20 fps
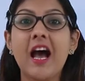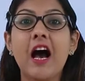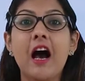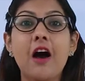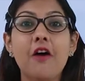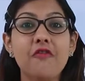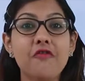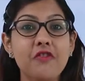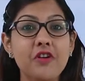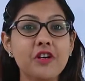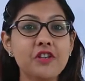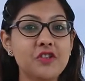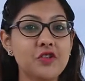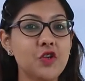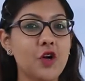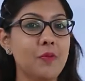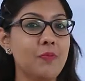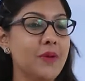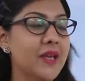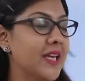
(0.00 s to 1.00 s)
Our first
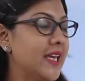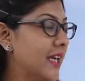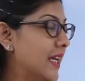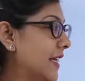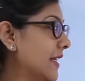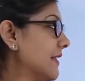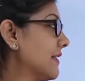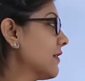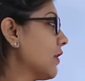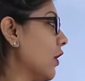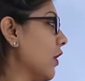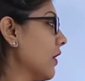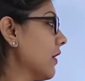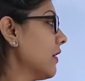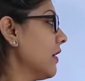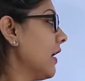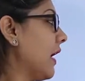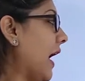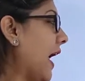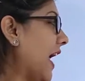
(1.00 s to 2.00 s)
topic is on
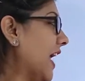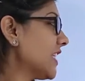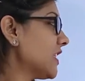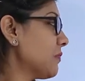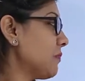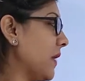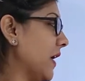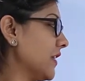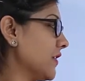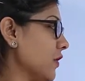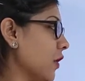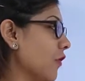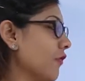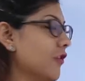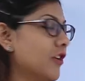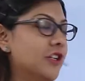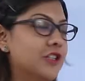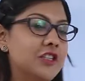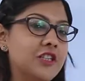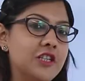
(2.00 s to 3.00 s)
aspects of
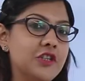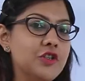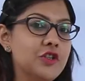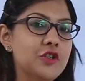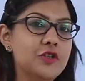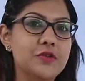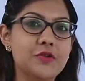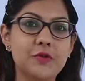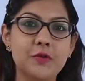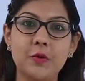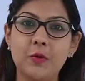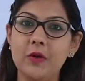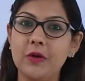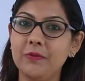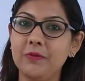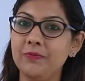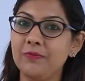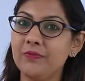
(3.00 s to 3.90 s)
a teacher's role.